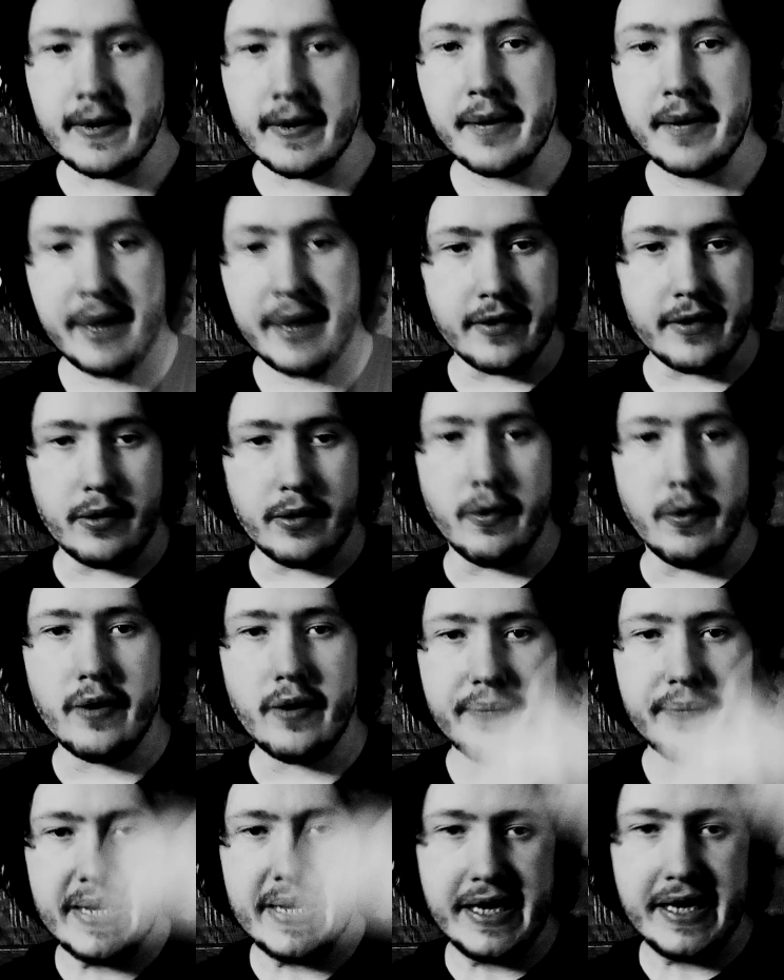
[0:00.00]
of the
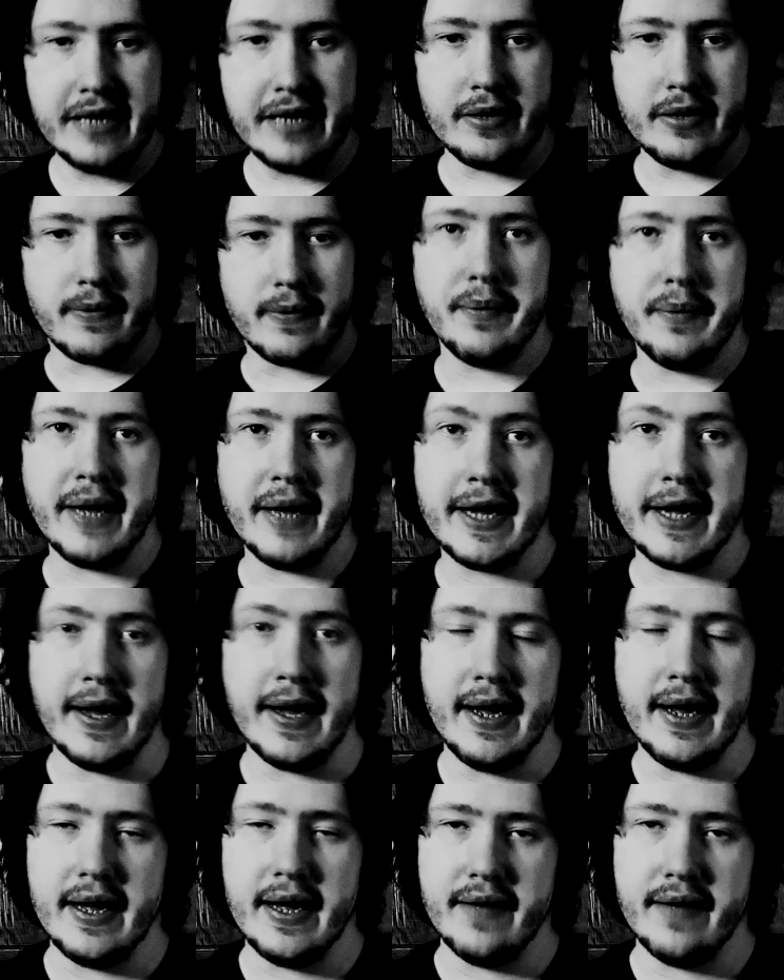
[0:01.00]
Wolfman, the remake
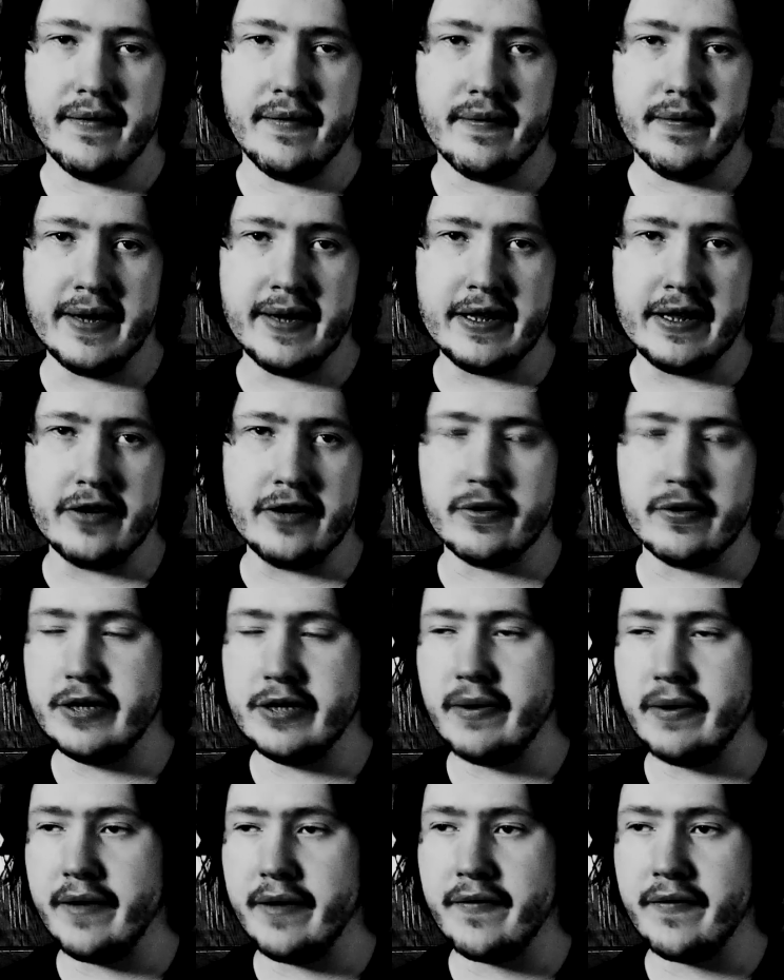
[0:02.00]
of like the
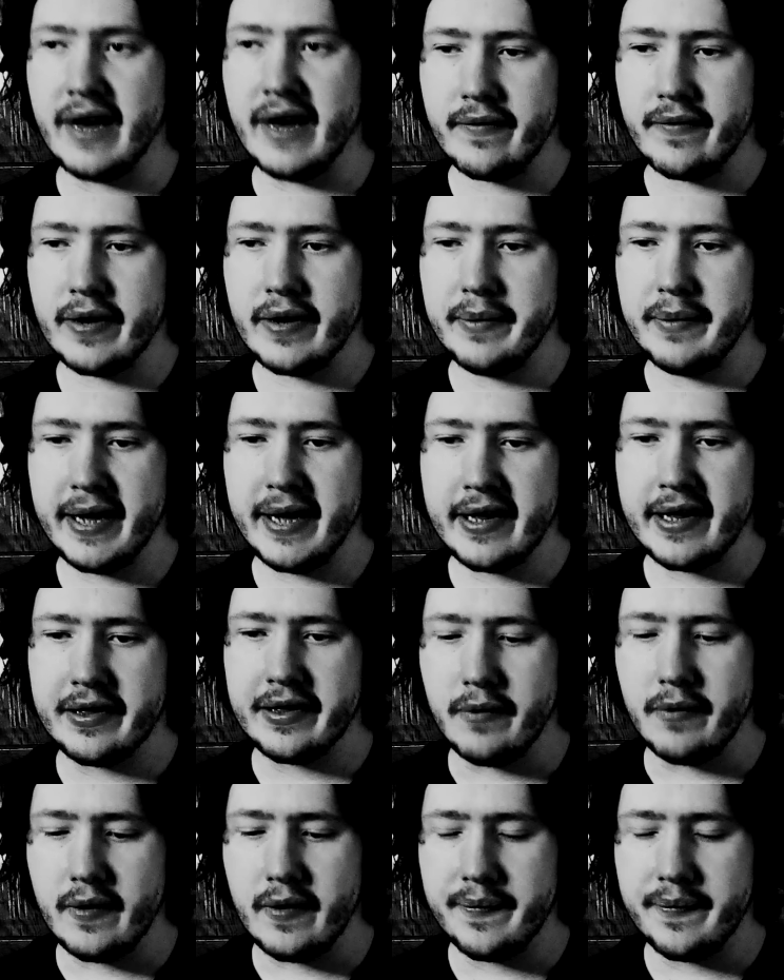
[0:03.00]
2025 remake of the
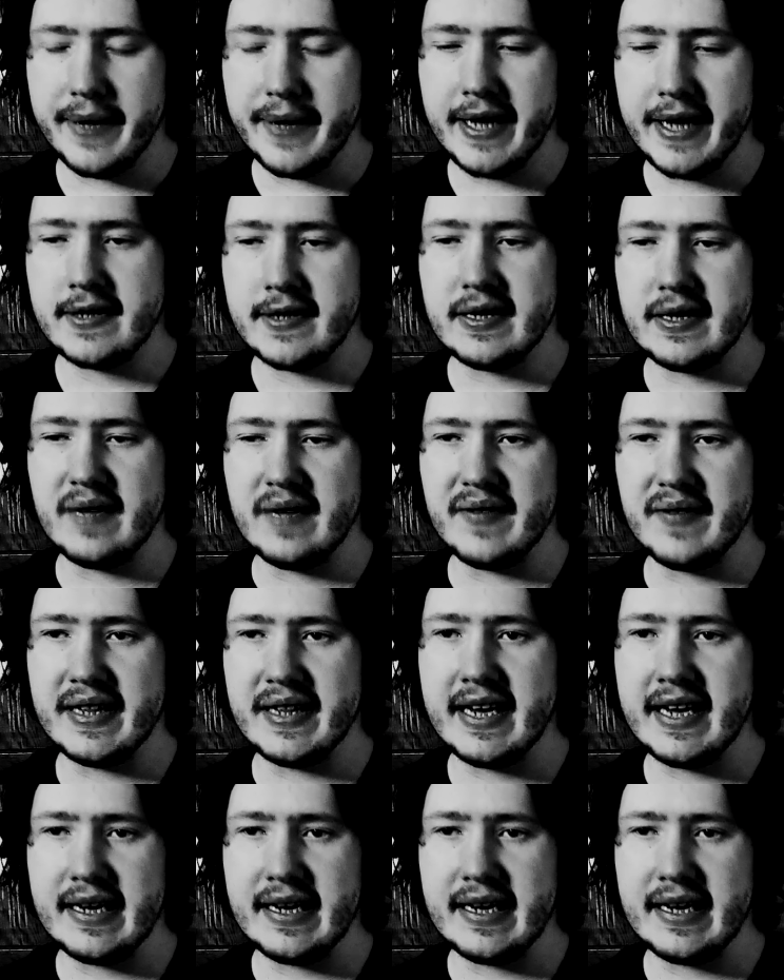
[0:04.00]
Wolfman, stuff like that.